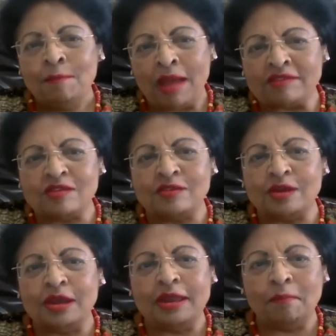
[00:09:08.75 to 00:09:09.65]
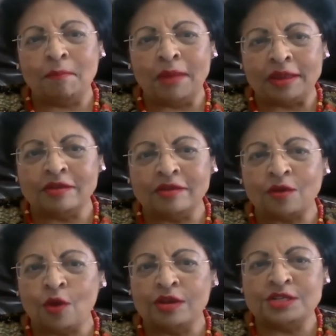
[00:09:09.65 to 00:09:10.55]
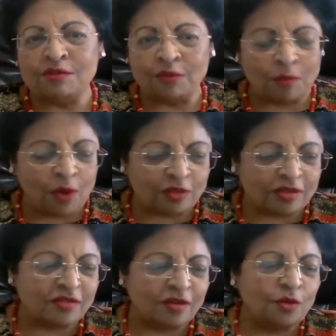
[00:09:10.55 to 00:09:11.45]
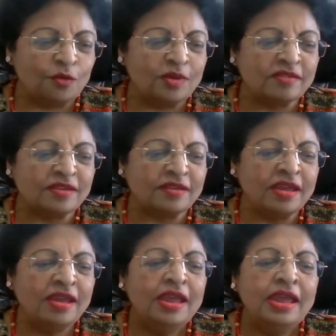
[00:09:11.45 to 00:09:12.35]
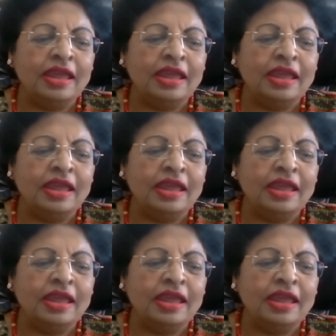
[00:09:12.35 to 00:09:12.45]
master's degree in medical technology from Northeastern University